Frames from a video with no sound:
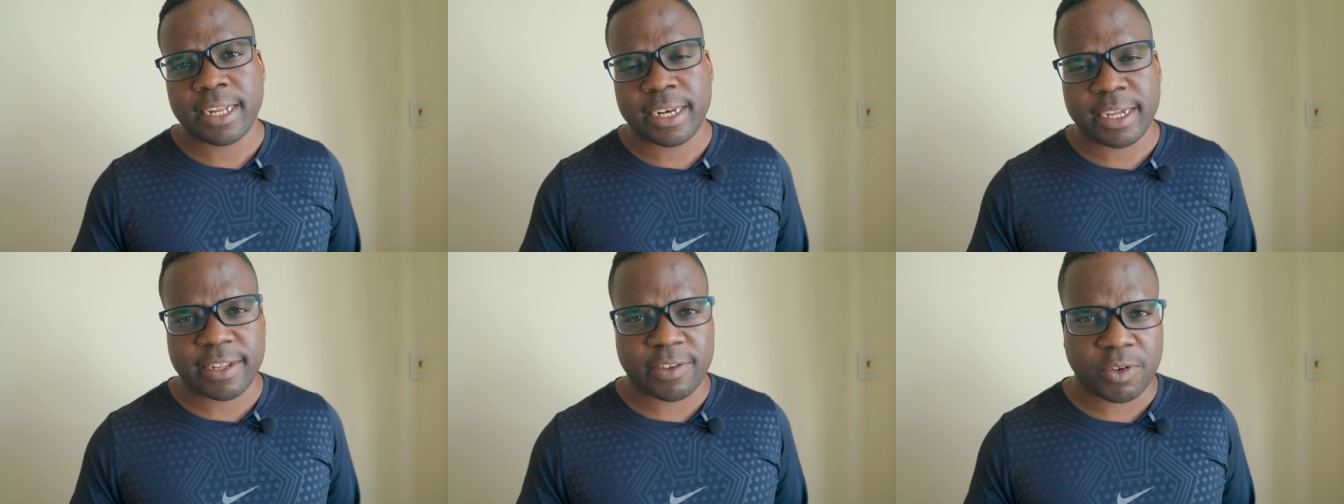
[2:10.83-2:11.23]

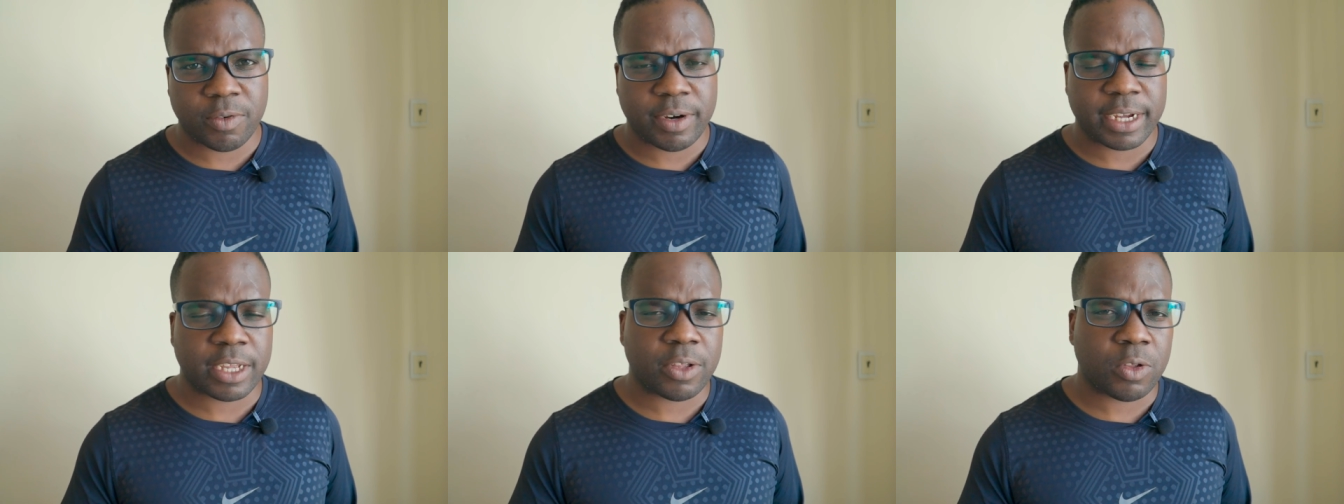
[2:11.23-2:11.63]
that's
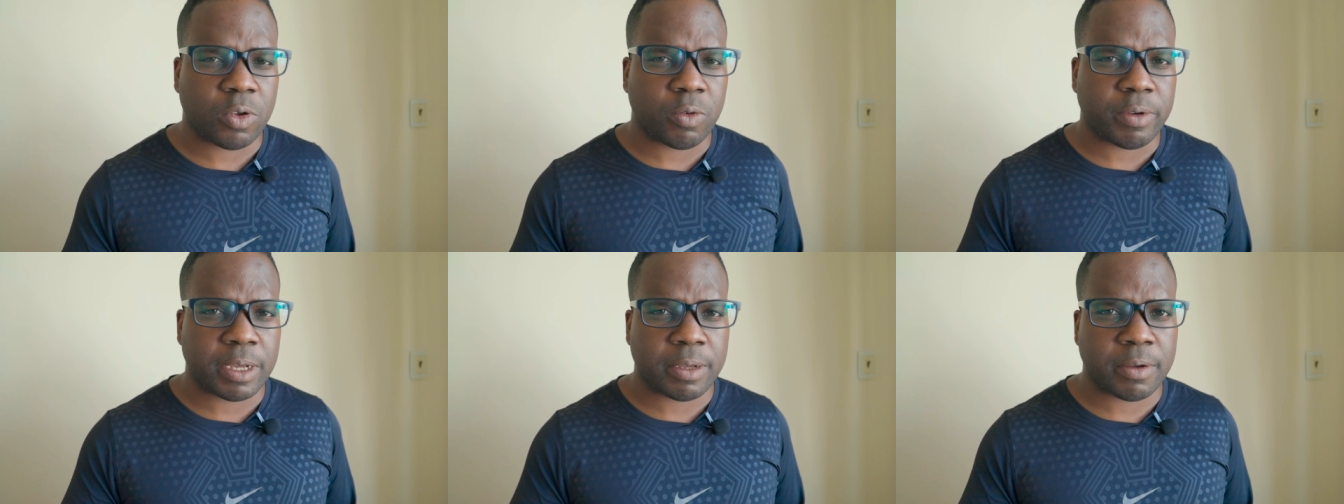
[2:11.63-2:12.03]
connected
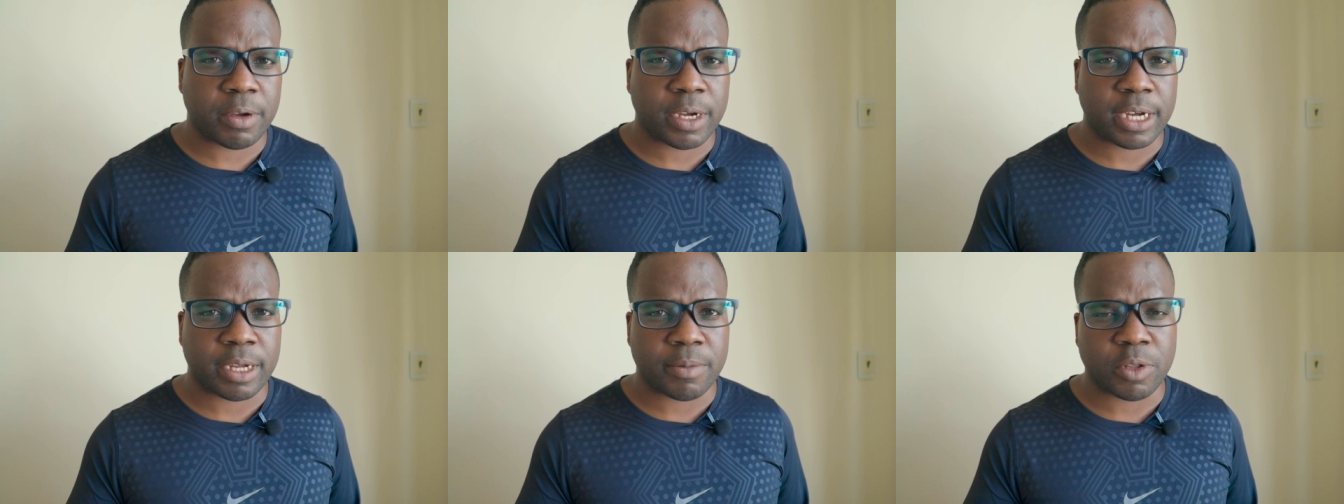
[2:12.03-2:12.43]
to
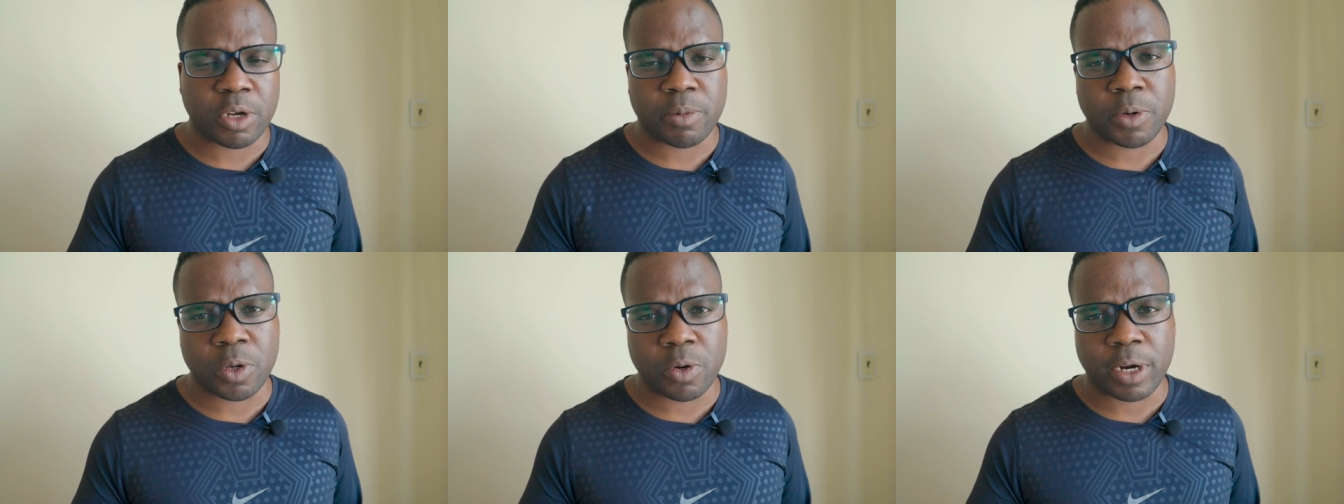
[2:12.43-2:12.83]
um,
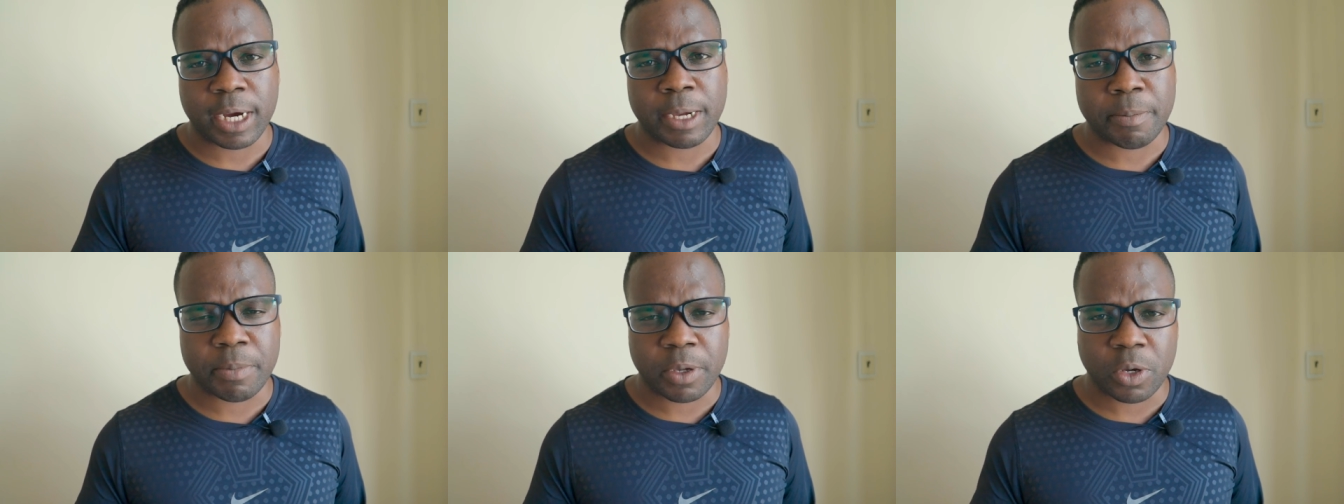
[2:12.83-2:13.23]

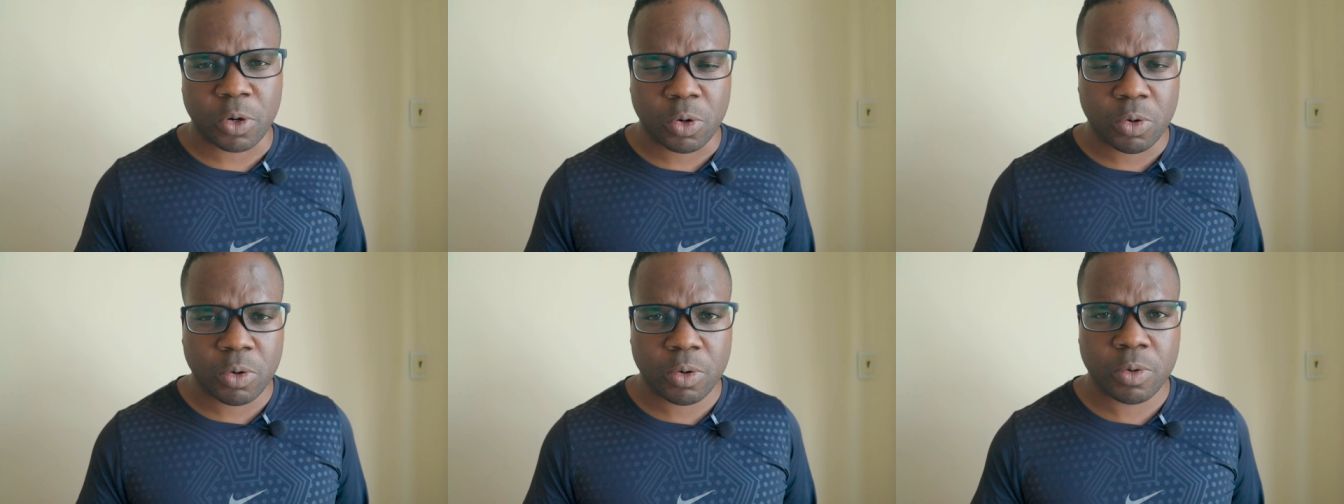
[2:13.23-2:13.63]

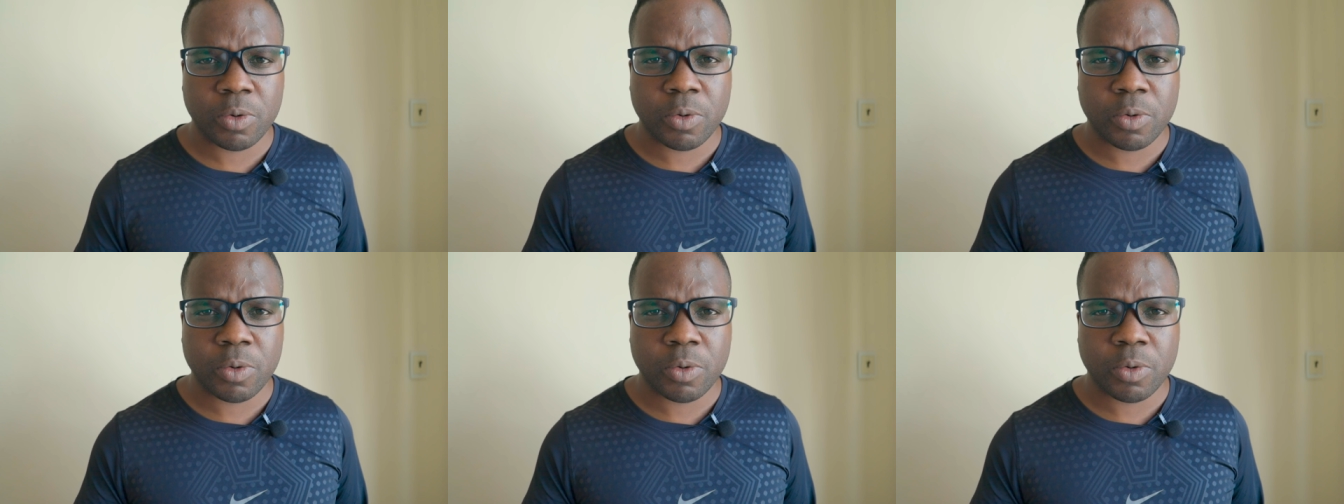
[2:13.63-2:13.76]
WIPO